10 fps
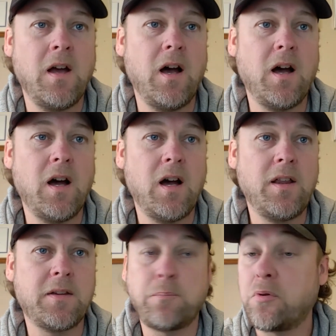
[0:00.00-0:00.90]

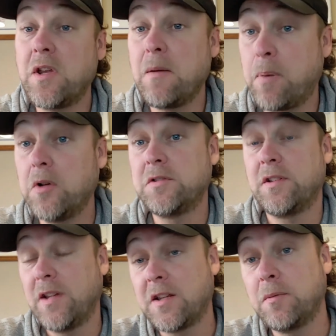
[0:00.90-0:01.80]
There's pre and post
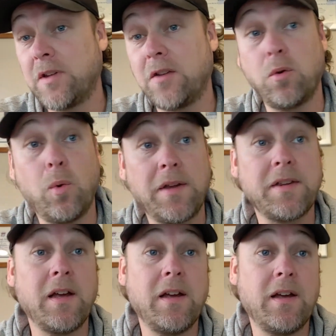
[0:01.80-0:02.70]
assessments as
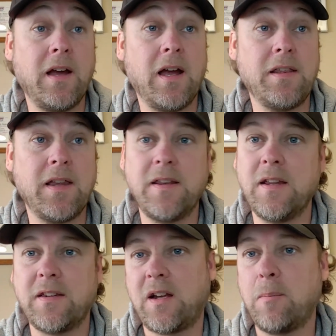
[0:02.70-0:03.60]
always. And then
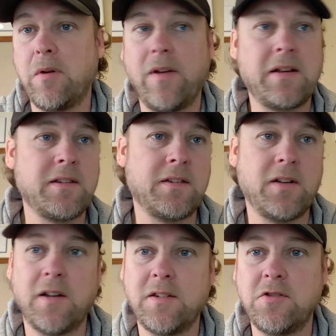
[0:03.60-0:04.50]
there's a couple of
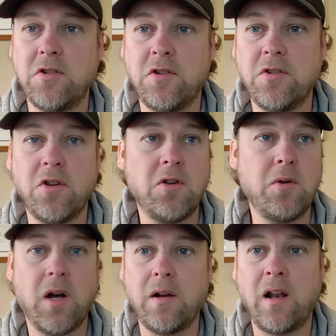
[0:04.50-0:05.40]
exercises you can
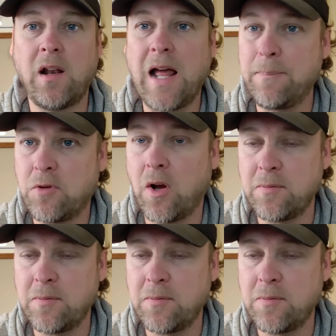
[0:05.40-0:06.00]
do, like lab type